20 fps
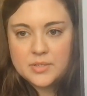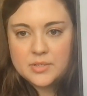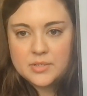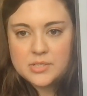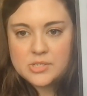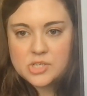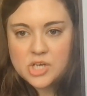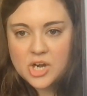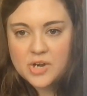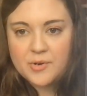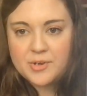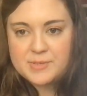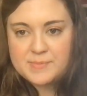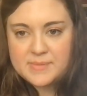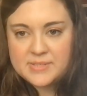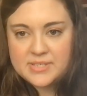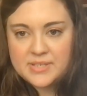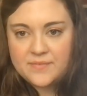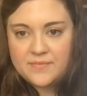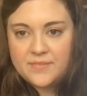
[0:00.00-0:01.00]
Start
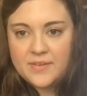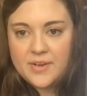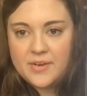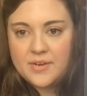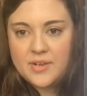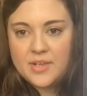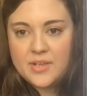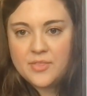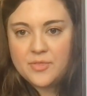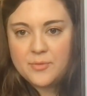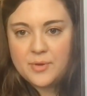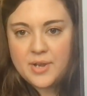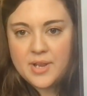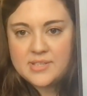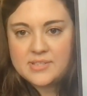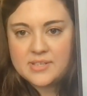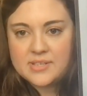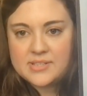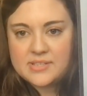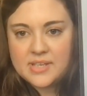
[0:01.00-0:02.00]
Christmas Eve Fairy, 3 days
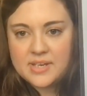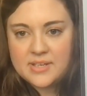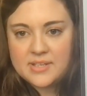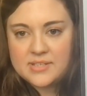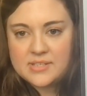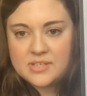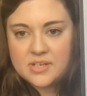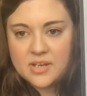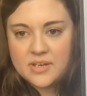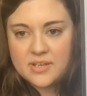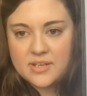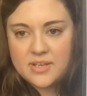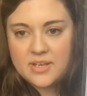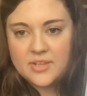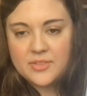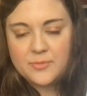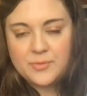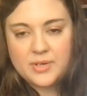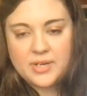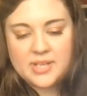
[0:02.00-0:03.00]
on Santa's Stocking,
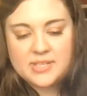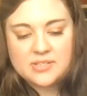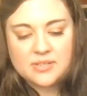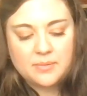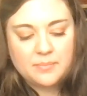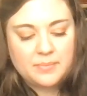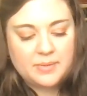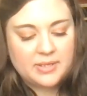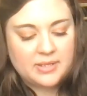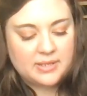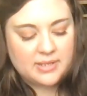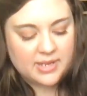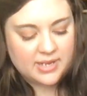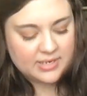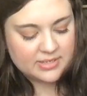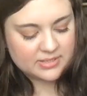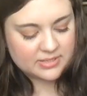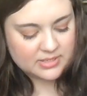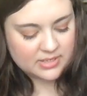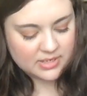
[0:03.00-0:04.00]
and 3 days on Be a
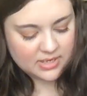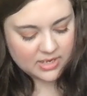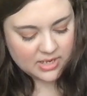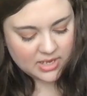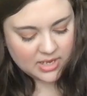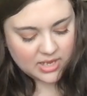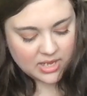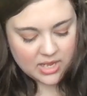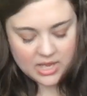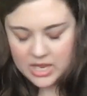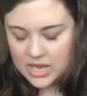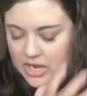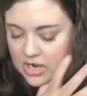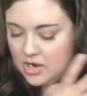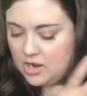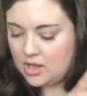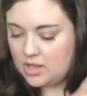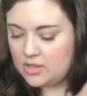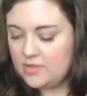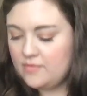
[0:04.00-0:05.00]
Light. And
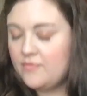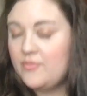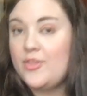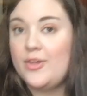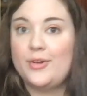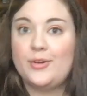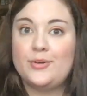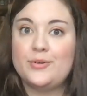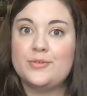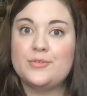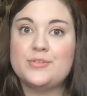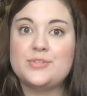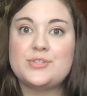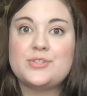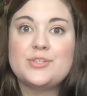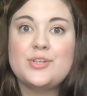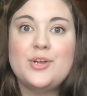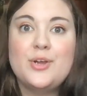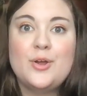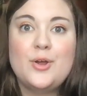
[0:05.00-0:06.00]
all of those
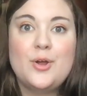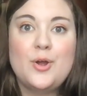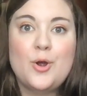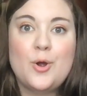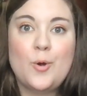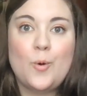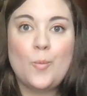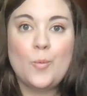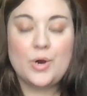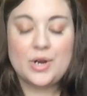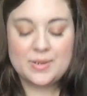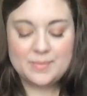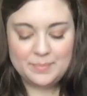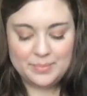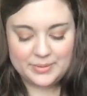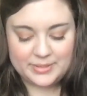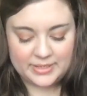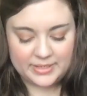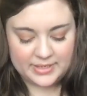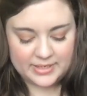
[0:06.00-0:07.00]
were
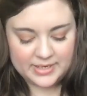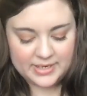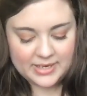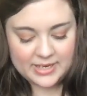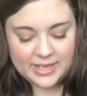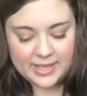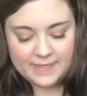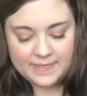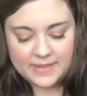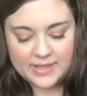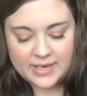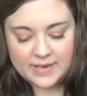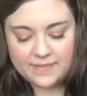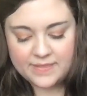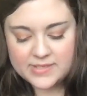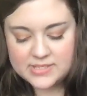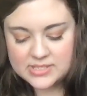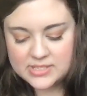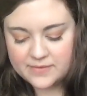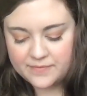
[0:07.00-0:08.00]
completed. And then
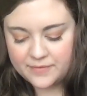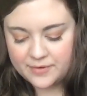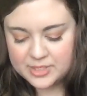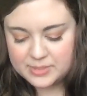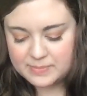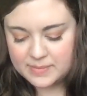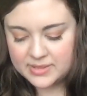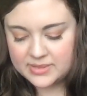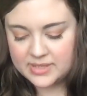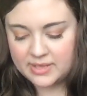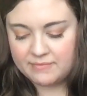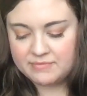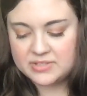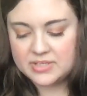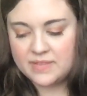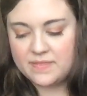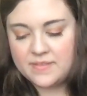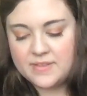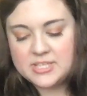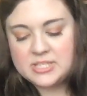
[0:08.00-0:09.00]
this is the first month I've
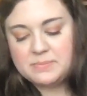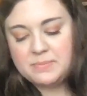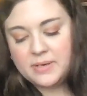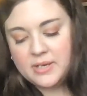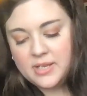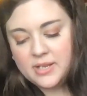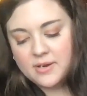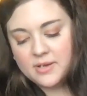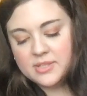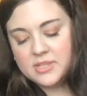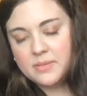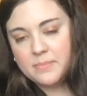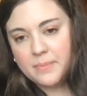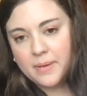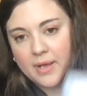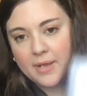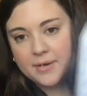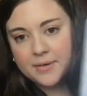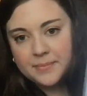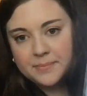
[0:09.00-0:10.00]
done this, but here at the
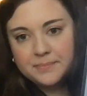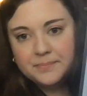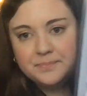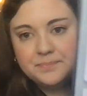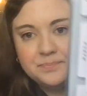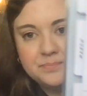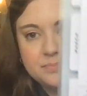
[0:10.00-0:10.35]
bottom,